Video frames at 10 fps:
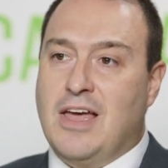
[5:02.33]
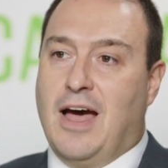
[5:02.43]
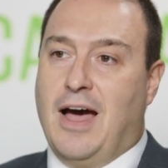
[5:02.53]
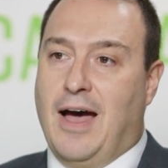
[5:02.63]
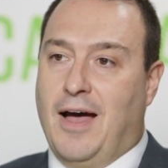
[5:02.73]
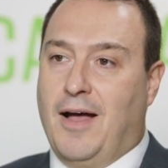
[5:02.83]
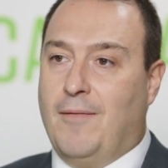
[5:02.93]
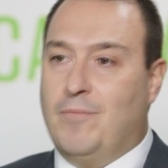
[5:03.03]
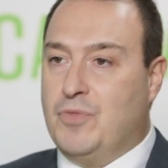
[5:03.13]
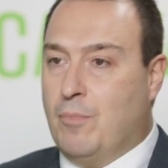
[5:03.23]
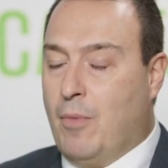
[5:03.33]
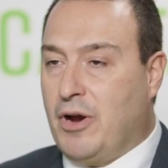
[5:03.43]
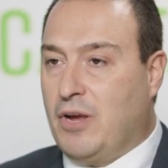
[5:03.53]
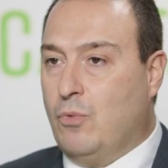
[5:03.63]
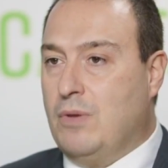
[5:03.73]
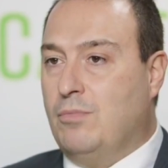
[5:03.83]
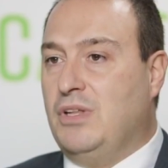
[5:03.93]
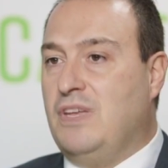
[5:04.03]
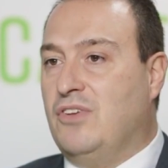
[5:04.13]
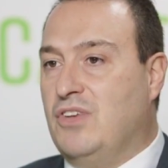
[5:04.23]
the market, we believe,